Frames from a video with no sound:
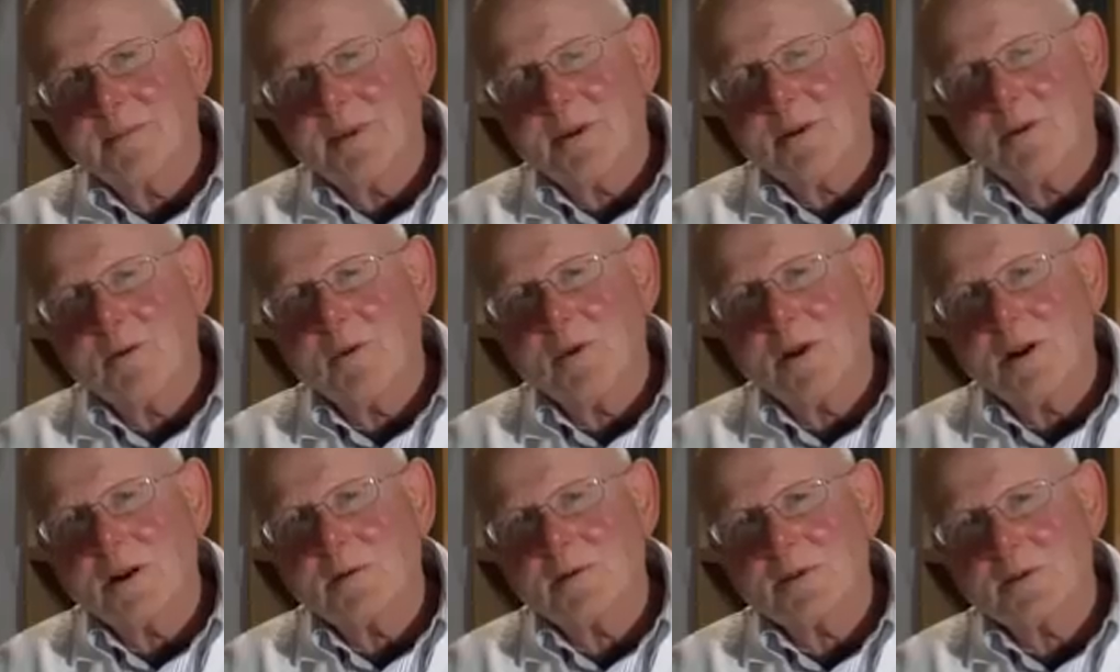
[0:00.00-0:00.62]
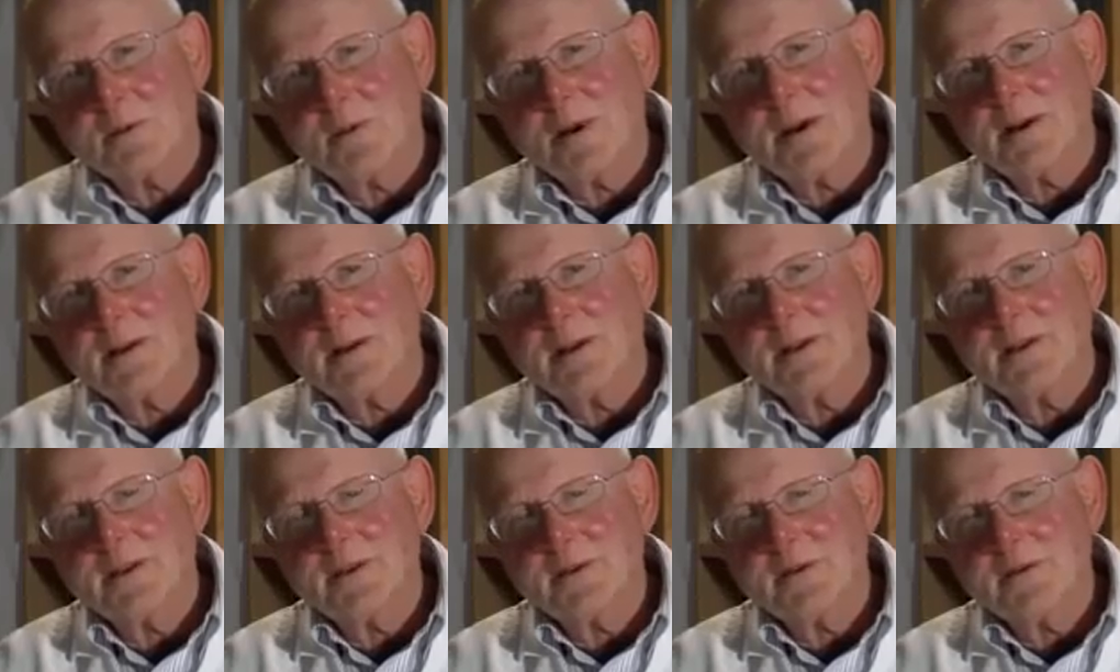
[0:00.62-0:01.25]
Marijuana was
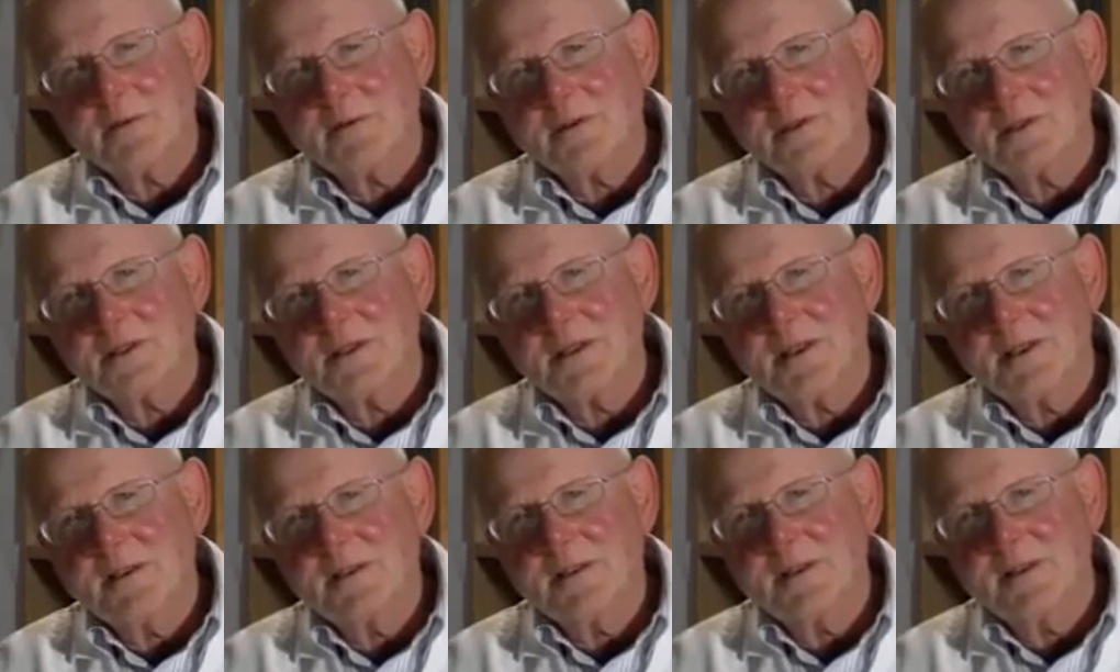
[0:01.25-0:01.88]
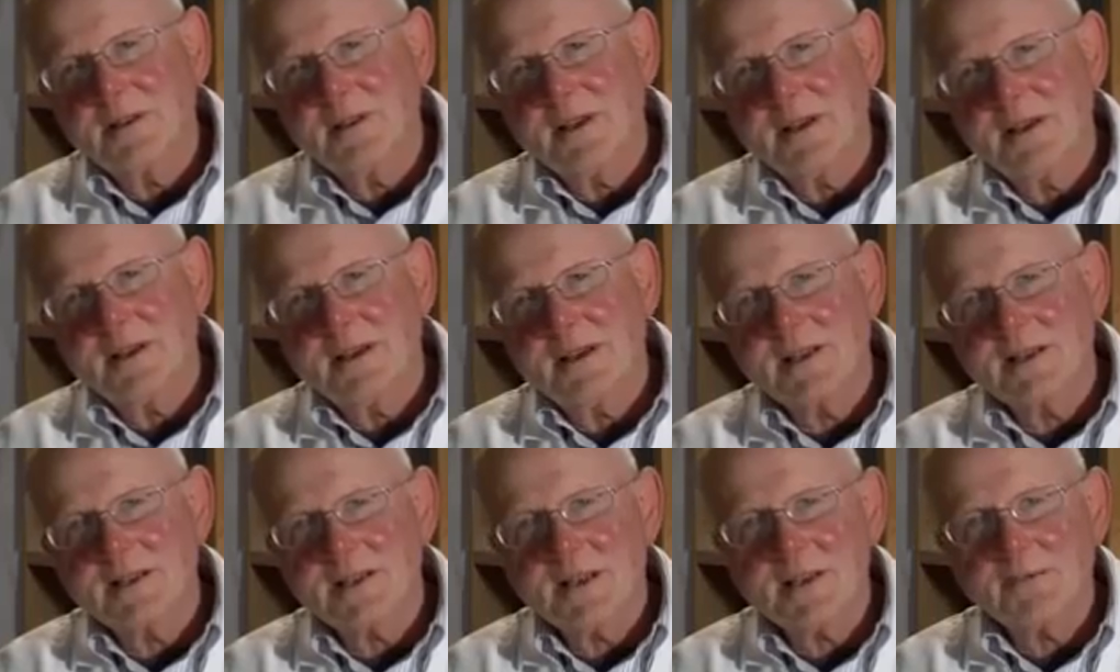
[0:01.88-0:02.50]
widely used in the
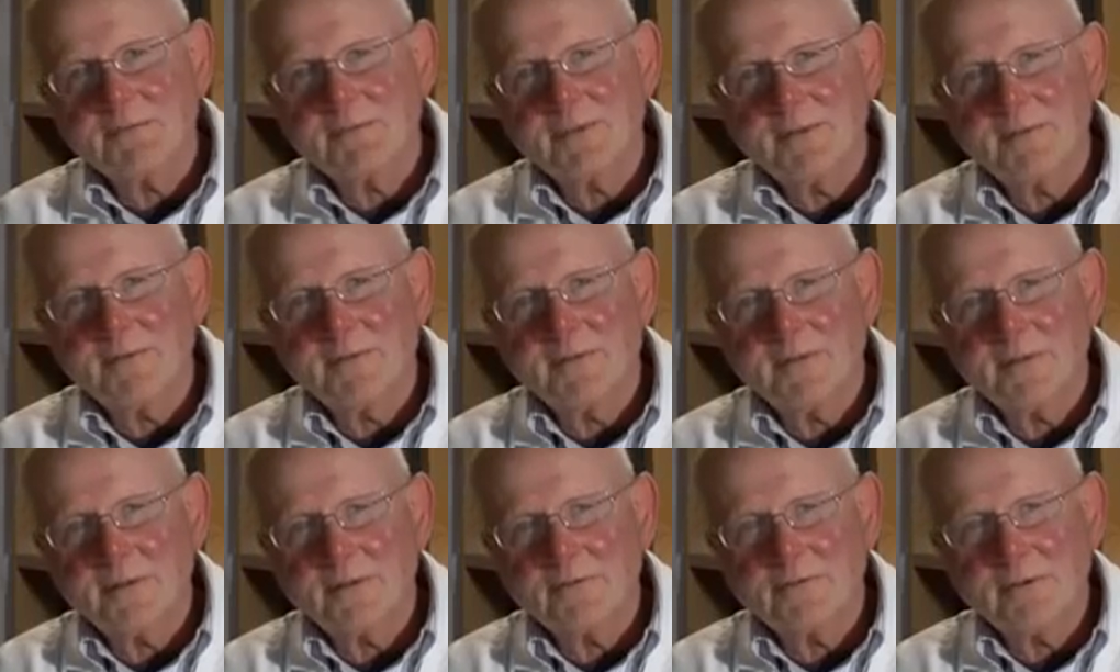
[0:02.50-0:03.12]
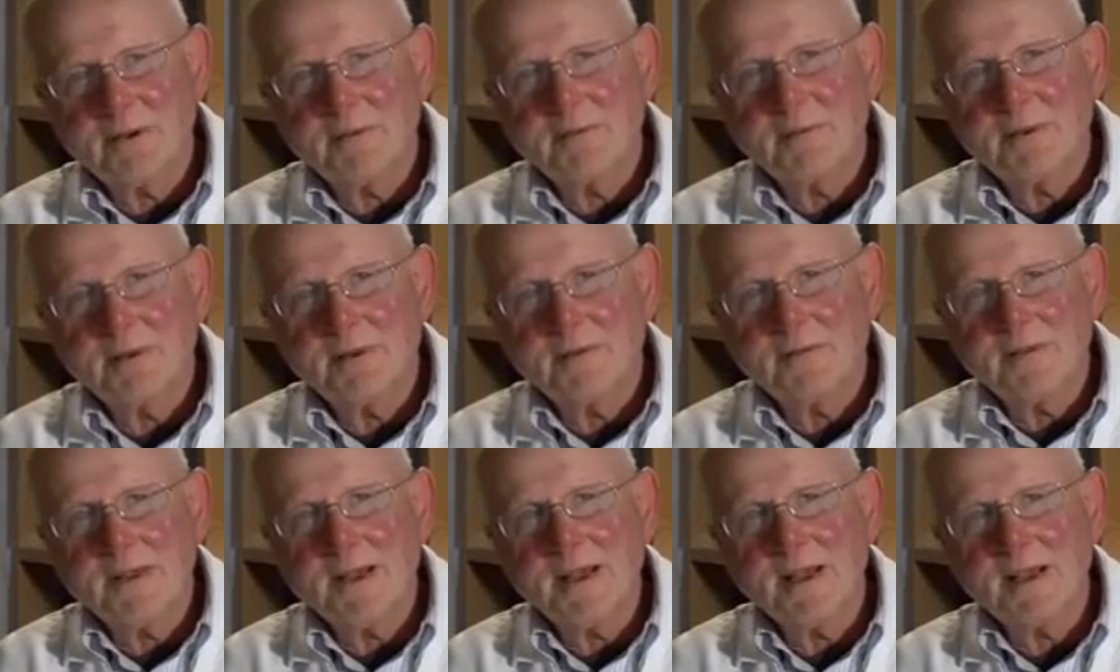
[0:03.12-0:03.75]
19th century for the
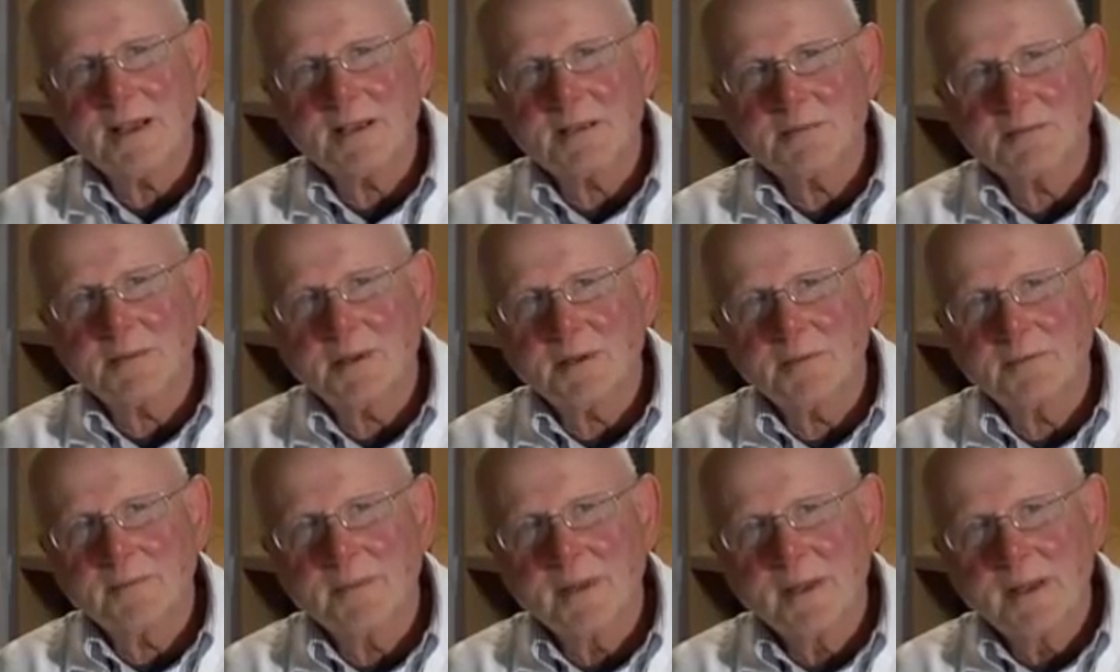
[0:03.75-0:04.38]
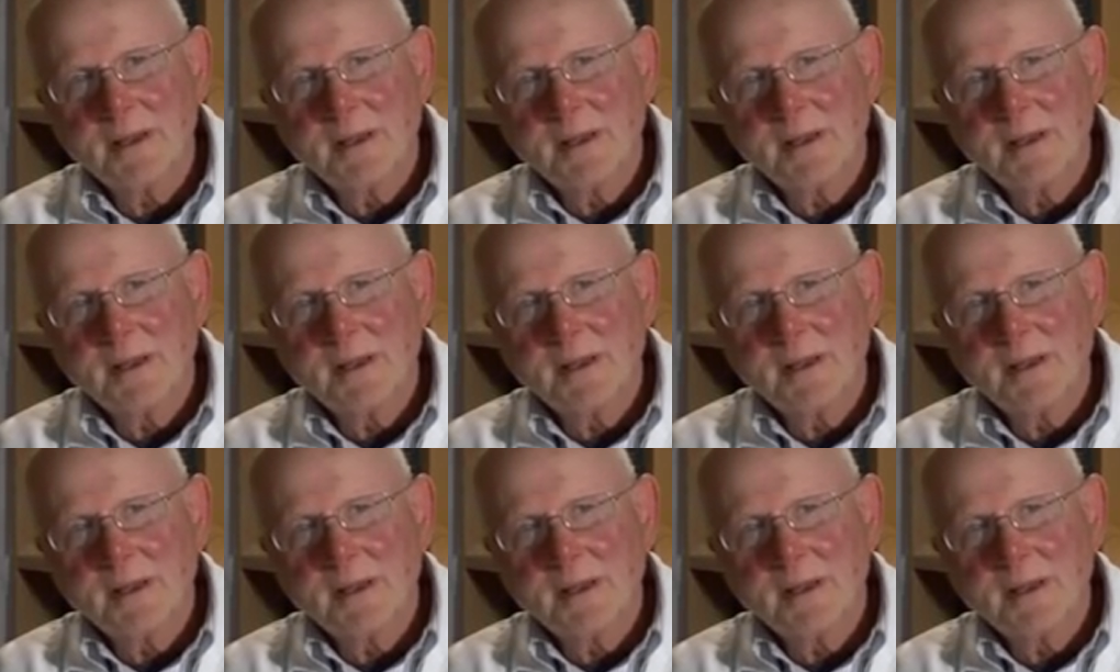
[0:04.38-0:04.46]
treatment of asthma.